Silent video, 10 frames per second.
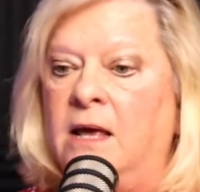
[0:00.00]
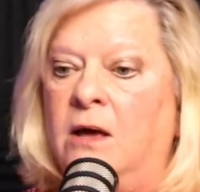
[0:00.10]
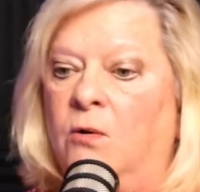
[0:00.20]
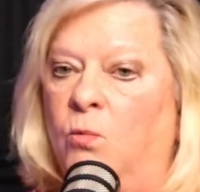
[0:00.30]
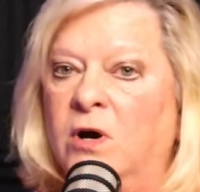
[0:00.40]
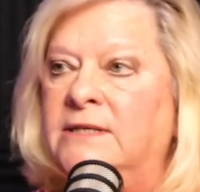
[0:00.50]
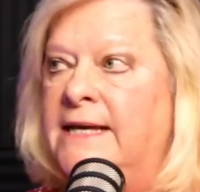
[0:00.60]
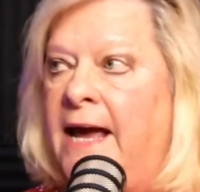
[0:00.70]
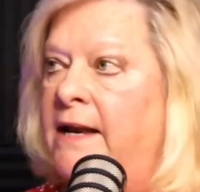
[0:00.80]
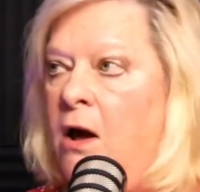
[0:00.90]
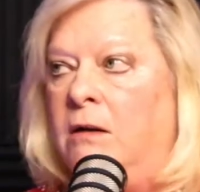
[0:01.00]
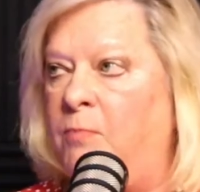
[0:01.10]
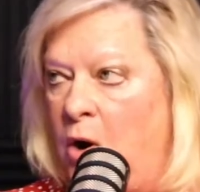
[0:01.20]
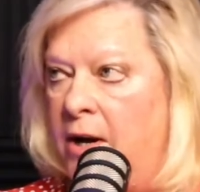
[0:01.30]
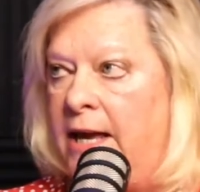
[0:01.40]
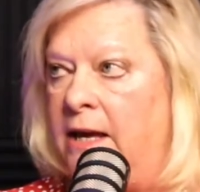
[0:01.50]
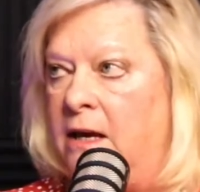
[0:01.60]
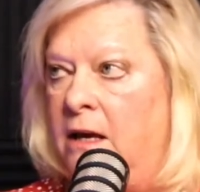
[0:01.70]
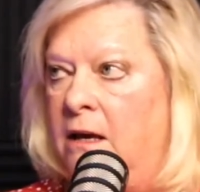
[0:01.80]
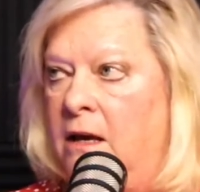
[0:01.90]
We're tight on parking.
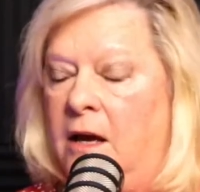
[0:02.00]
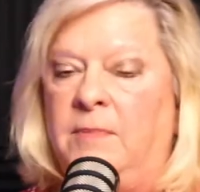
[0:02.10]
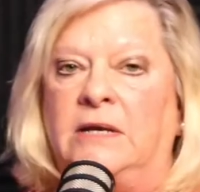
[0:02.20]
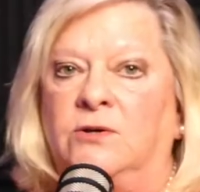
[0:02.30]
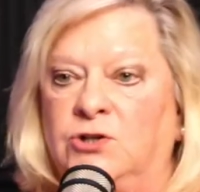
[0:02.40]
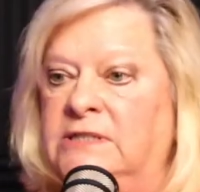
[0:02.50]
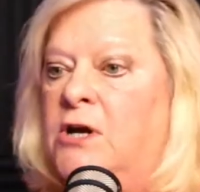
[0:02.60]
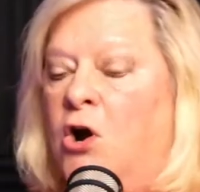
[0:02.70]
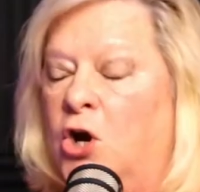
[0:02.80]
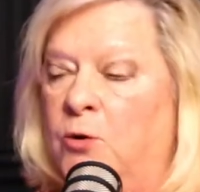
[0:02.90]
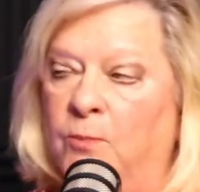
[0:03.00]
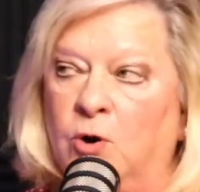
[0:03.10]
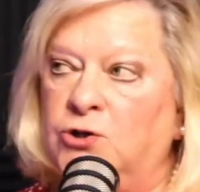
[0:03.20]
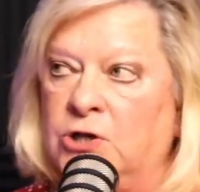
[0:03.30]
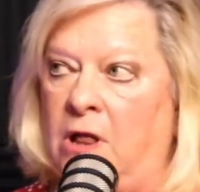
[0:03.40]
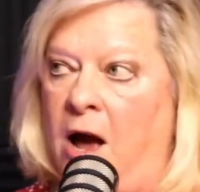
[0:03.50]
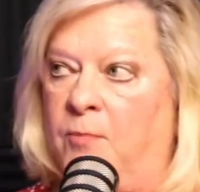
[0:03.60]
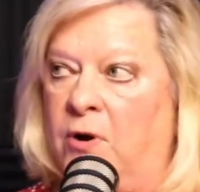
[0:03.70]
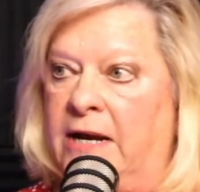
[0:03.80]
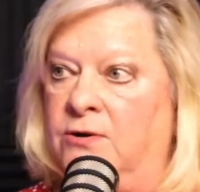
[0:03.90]
I mean, just our commercial
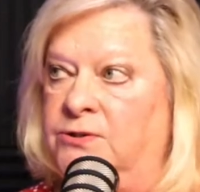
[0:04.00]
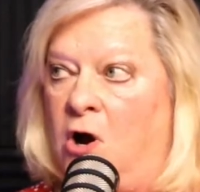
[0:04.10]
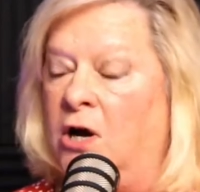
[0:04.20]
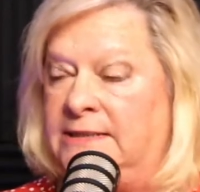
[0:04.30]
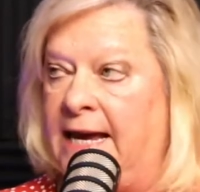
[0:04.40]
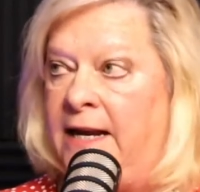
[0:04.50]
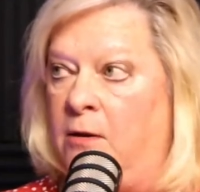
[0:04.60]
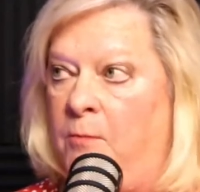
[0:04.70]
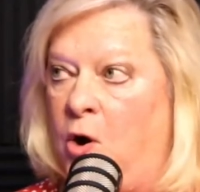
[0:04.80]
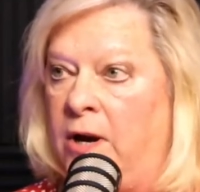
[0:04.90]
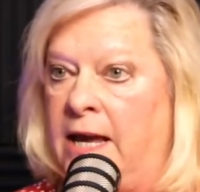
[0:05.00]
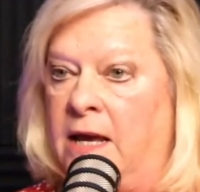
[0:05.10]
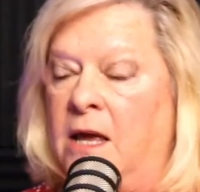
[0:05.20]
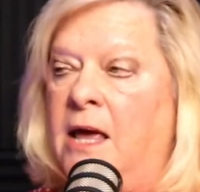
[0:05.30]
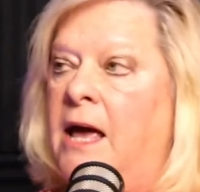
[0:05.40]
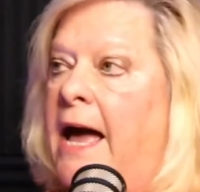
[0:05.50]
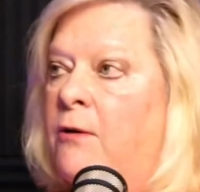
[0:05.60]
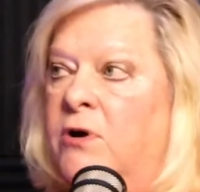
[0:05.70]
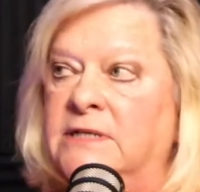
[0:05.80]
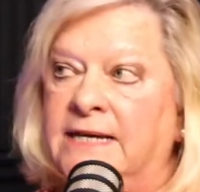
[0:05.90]
operators are tight on parking.
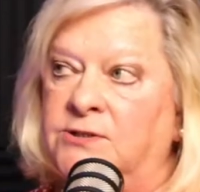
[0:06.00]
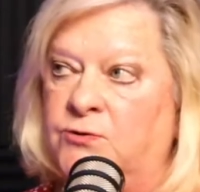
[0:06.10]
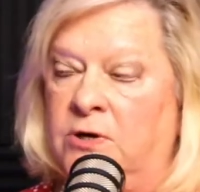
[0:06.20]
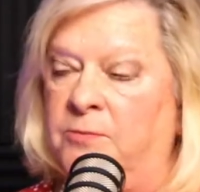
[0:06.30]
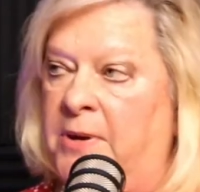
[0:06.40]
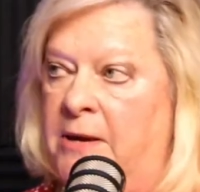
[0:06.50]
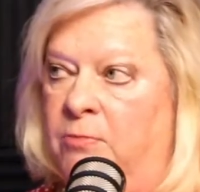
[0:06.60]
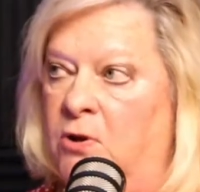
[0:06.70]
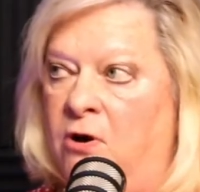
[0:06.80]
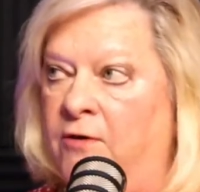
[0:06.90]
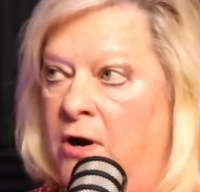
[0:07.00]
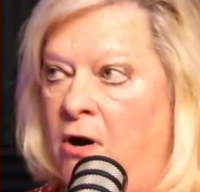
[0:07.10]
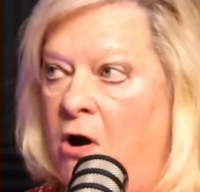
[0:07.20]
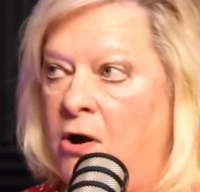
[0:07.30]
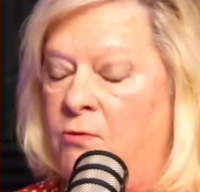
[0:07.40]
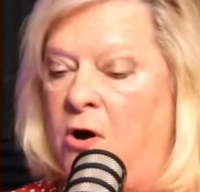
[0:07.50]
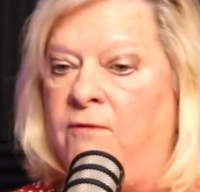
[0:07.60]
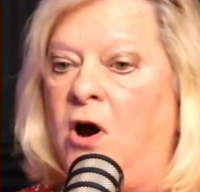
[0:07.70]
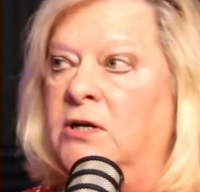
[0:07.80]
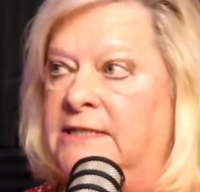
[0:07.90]
Our industrial people over on Hargrove
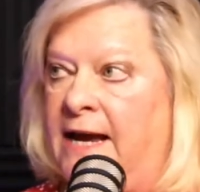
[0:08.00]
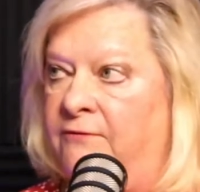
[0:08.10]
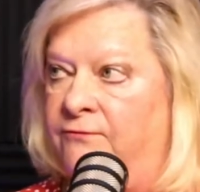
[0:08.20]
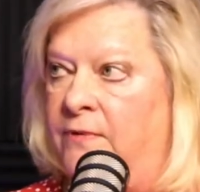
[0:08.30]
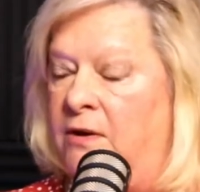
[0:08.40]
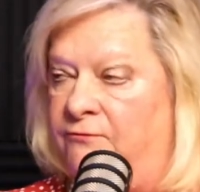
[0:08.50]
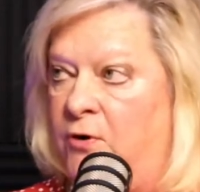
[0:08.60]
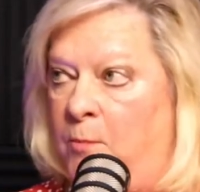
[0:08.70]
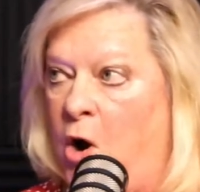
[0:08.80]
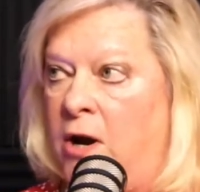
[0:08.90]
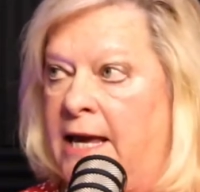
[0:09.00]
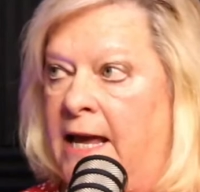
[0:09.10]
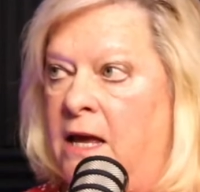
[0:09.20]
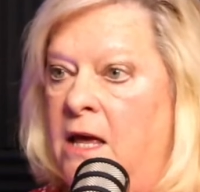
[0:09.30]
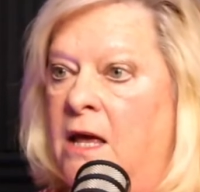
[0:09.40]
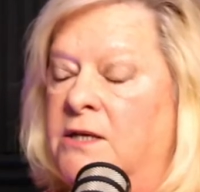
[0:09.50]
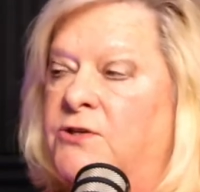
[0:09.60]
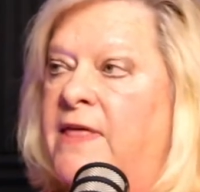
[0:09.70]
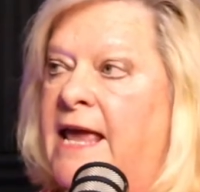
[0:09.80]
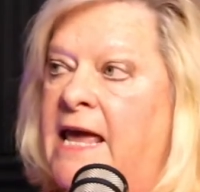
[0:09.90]
are tight for parking. So
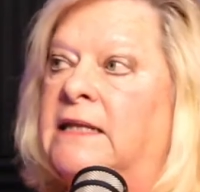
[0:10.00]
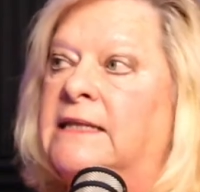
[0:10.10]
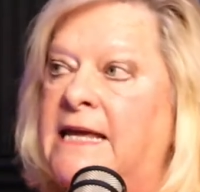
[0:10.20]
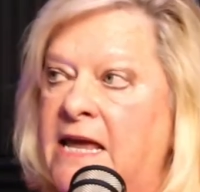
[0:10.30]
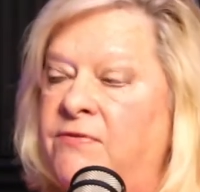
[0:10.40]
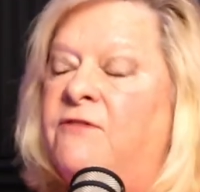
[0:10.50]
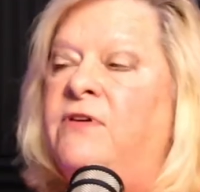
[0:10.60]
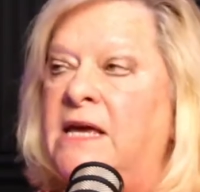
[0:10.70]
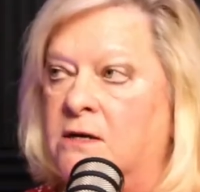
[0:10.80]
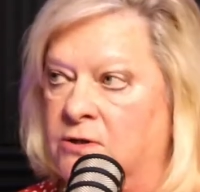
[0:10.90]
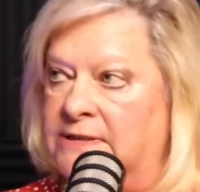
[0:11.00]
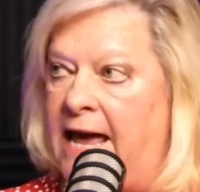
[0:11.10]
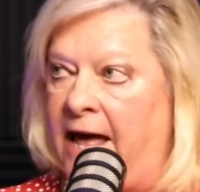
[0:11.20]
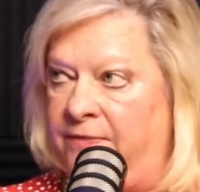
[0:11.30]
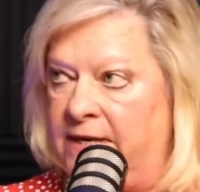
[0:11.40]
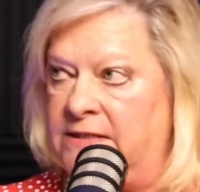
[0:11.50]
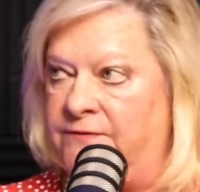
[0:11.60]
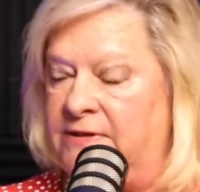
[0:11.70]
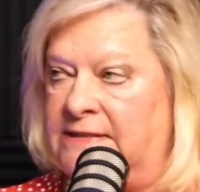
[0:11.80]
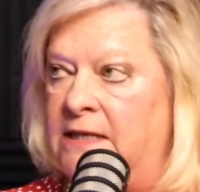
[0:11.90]
they can't leave the vehicles at these
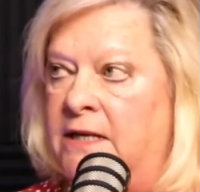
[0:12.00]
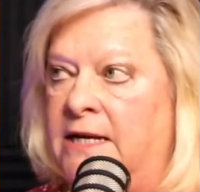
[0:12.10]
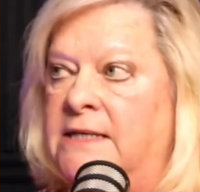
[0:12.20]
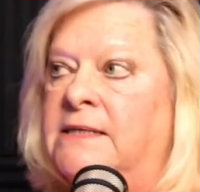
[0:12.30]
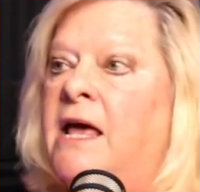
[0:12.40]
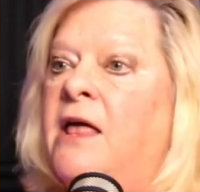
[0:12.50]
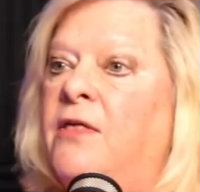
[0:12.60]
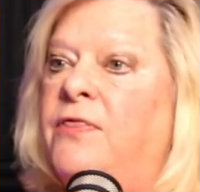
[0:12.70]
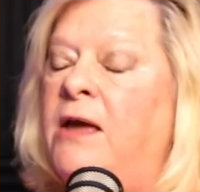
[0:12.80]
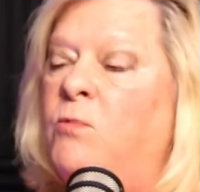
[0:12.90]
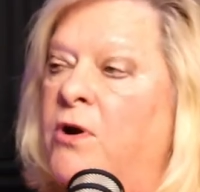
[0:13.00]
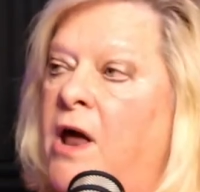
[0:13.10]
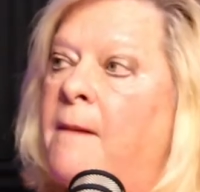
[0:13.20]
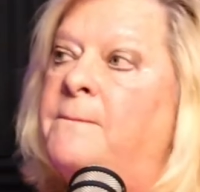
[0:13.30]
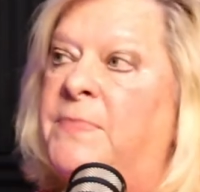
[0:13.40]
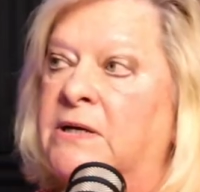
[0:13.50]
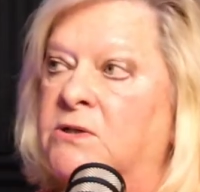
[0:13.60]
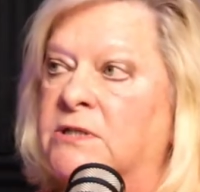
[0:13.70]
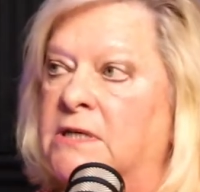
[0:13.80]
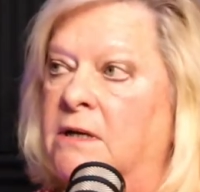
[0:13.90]
facilities. They were not
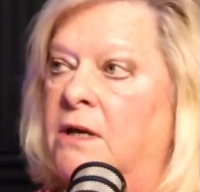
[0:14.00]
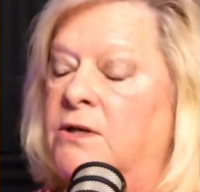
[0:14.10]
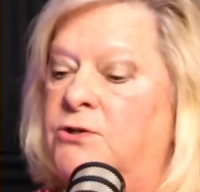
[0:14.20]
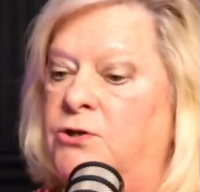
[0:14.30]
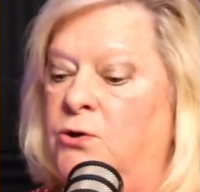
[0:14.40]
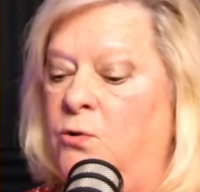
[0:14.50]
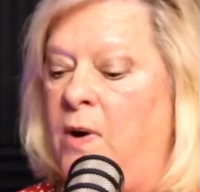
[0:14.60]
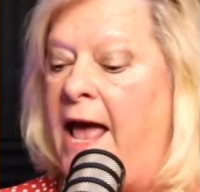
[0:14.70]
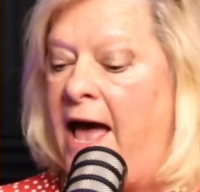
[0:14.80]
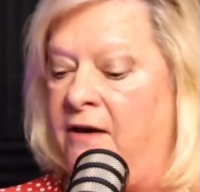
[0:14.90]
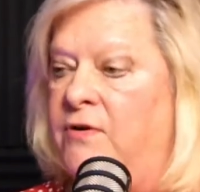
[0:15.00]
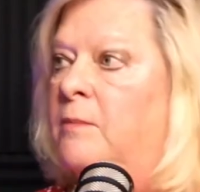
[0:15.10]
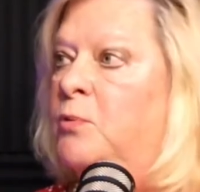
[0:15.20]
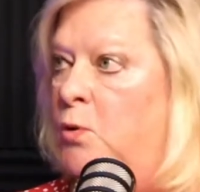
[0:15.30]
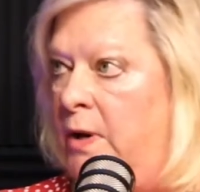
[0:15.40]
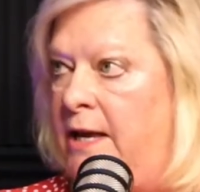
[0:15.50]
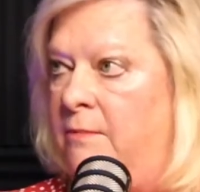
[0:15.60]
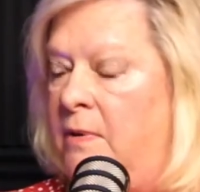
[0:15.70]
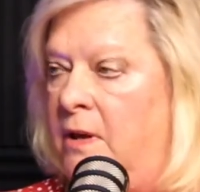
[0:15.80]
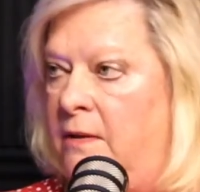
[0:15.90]
built to have
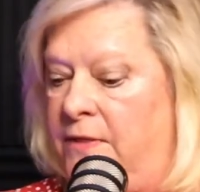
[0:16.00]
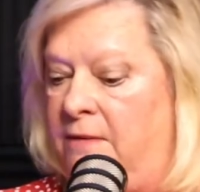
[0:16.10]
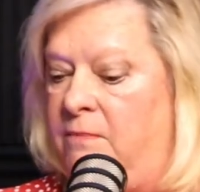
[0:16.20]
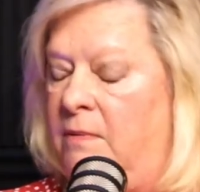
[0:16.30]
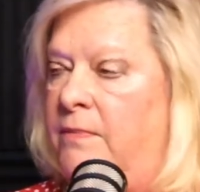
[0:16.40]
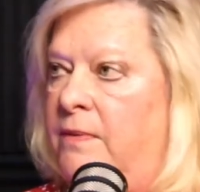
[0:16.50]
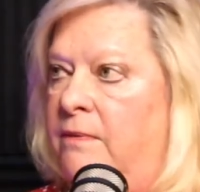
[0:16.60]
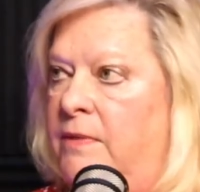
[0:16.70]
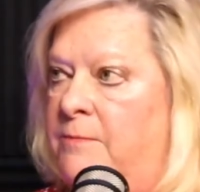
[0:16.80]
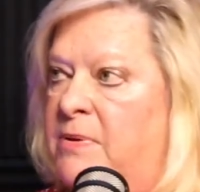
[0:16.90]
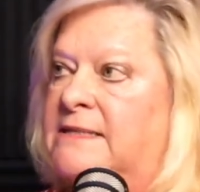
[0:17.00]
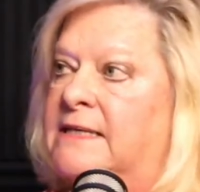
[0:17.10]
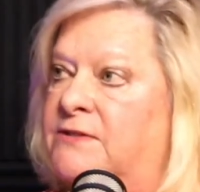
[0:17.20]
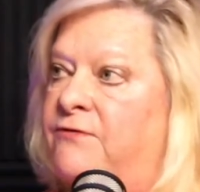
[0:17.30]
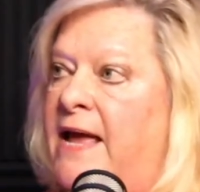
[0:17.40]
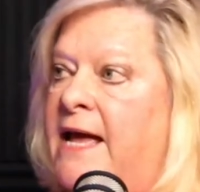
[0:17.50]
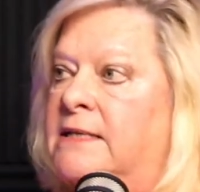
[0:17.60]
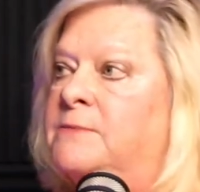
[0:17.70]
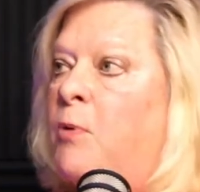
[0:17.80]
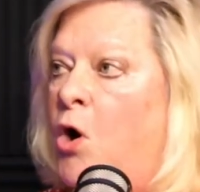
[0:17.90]
the business
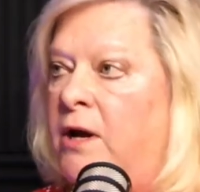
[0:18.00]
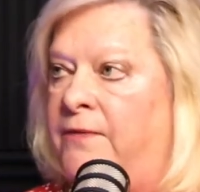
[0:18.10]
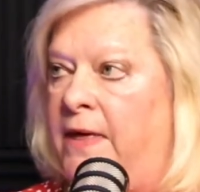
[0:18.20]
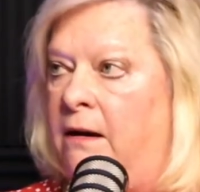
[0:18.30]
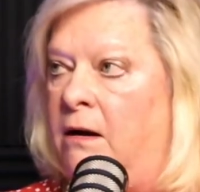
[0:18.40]
vans parked there.